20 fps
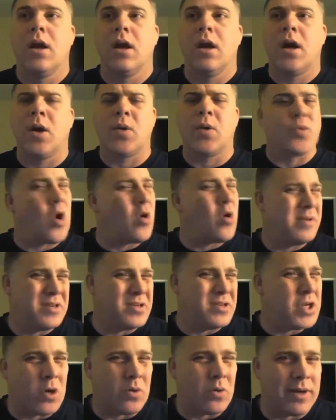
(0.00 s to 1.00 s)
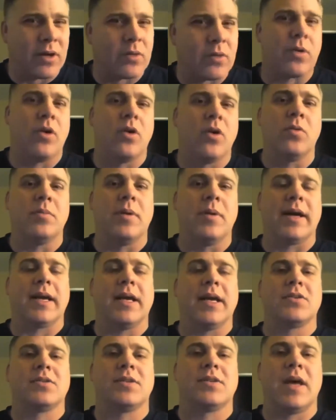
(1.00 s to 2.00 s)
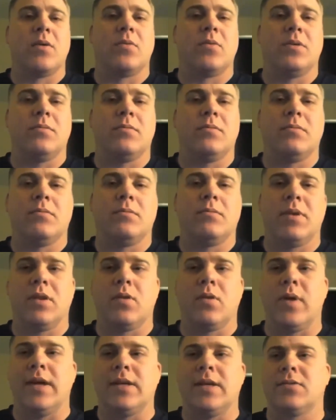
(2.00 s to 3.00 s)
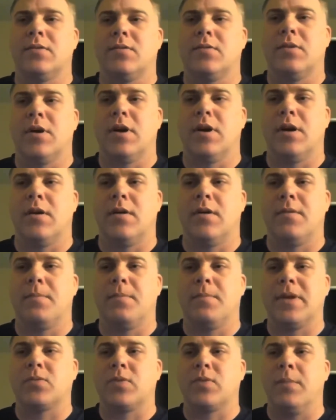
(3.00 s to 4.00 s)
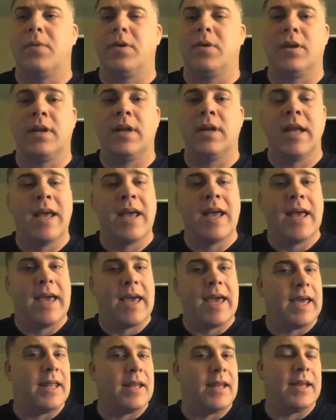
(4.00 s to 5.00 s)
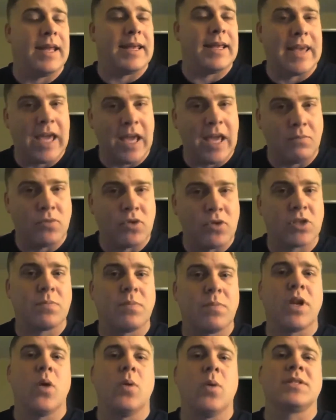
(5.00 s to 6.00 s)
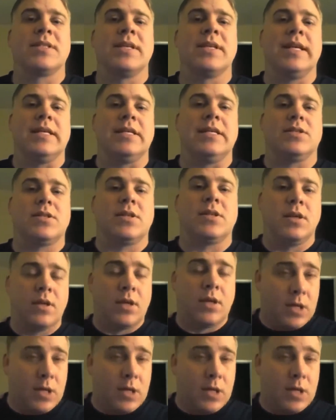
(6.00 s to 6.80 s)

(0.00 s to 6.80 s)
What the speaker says: Roman tunic robe. I guess that would be the best way of putting it. And it came just below its knees.